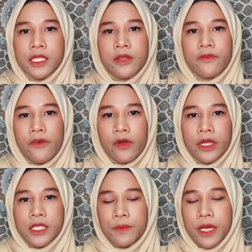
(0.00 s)

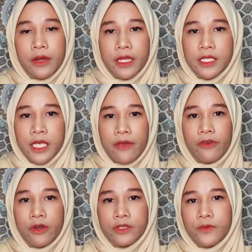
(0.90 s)
foreign immigrants, and
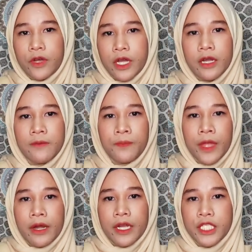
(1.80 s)
foreign worker,
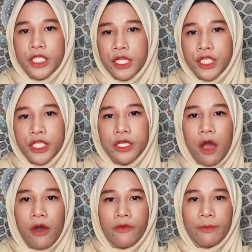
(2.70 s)
registration
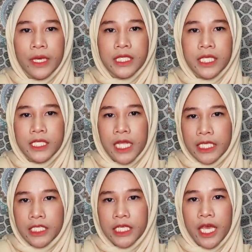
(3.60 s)
of business
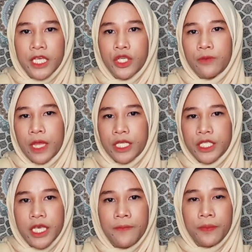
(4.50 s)
license and shop
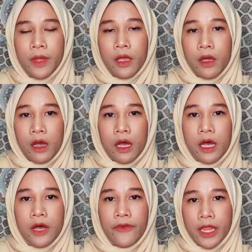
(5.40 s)
tenancy,
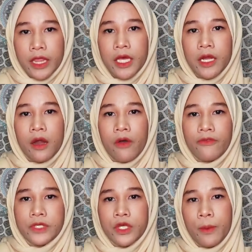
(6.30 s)
factor
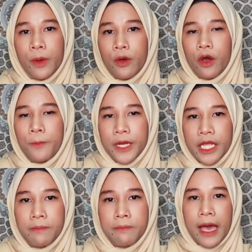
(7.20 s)
of shop
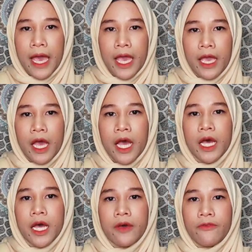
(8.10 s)
opening by
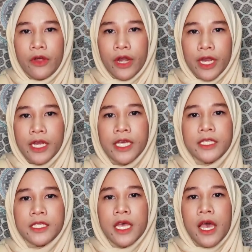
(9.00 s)

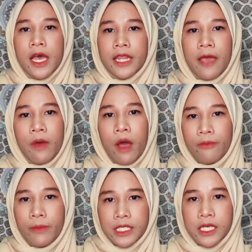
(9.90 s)
foreigners, type
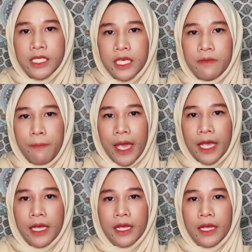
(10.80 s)
of business,
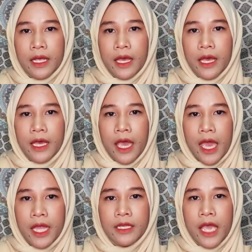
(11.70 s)
impact
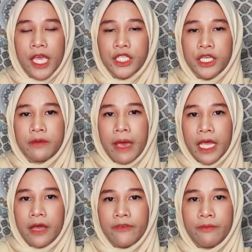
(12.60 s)
and action by
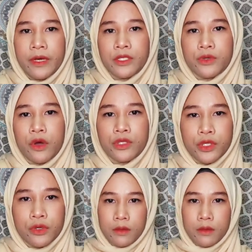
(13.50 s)
government to control.